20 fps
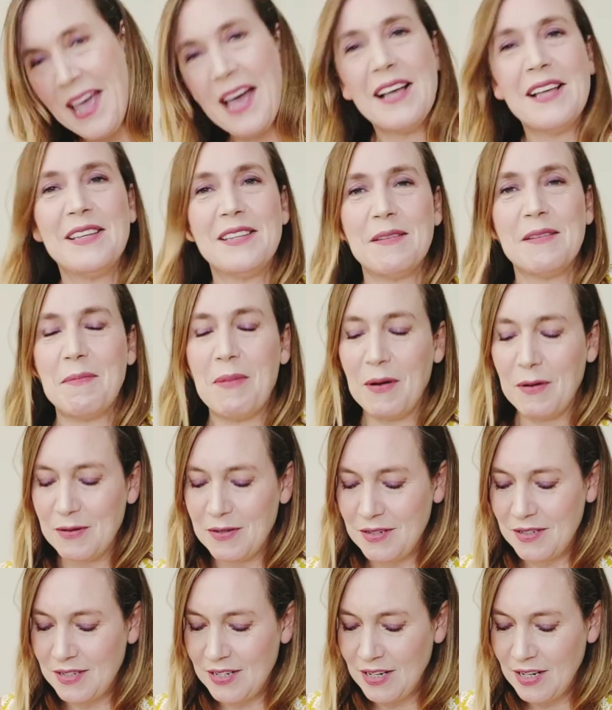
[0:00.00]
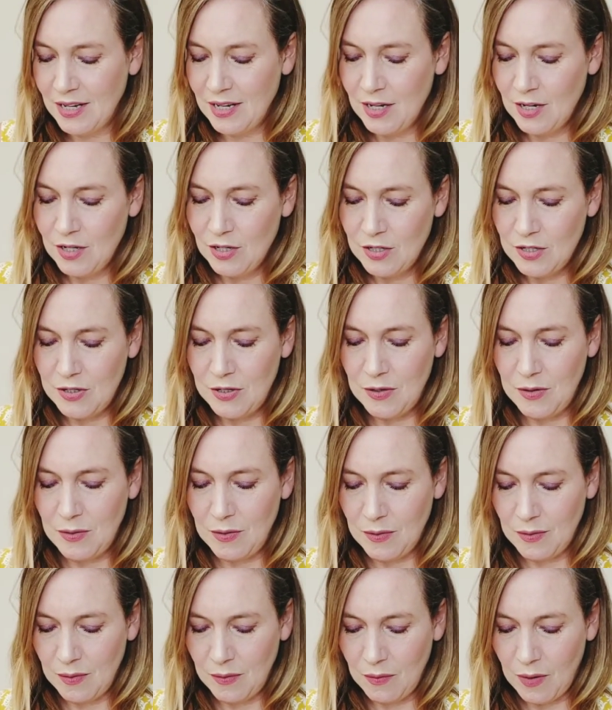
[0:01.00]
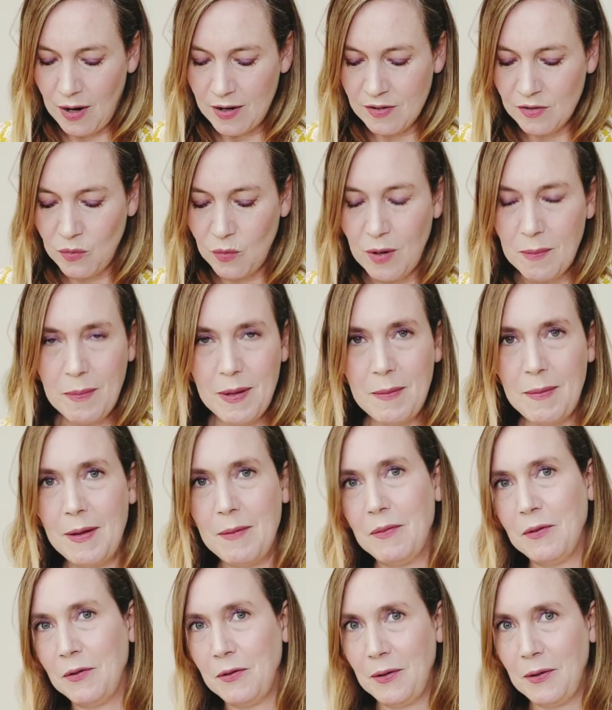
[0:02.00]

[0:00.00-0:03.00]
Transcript: as opposed to us wimpy people who